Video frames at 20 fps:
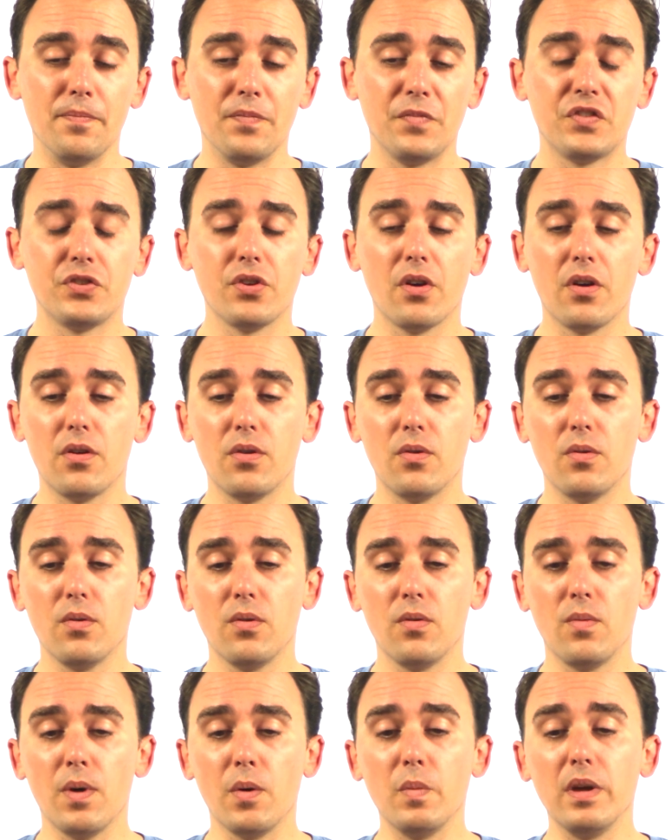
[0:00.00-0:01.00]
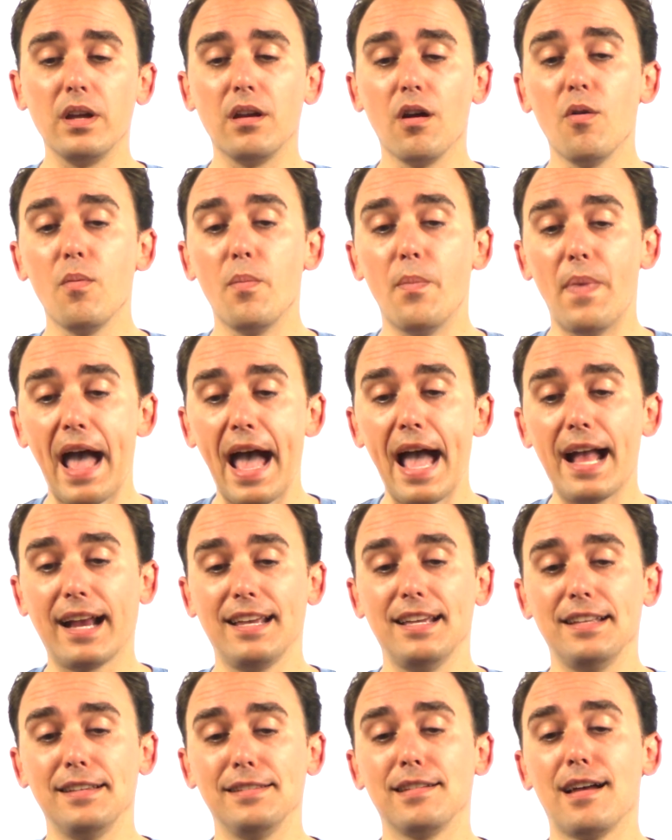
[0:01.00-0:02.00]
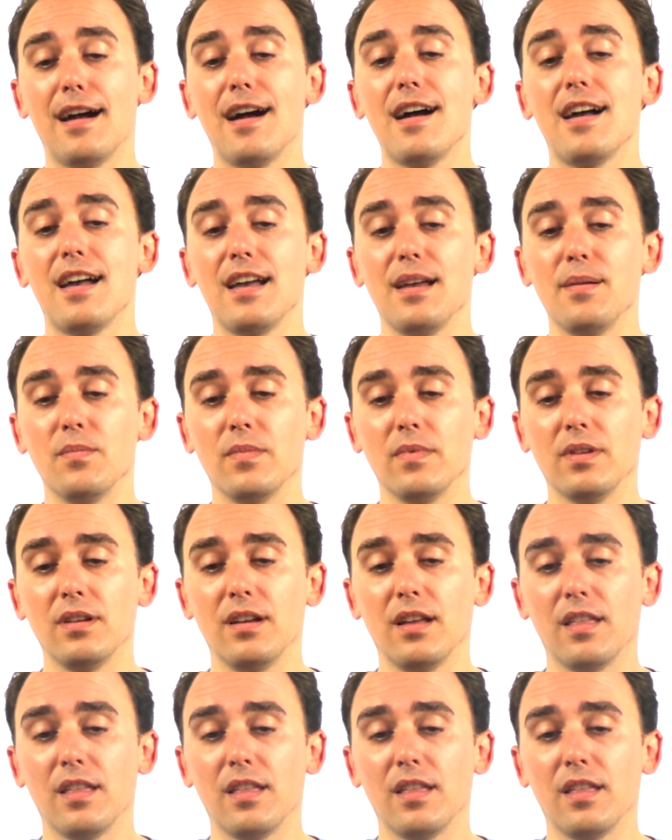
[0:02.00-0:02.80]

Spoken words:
So when we go back in time,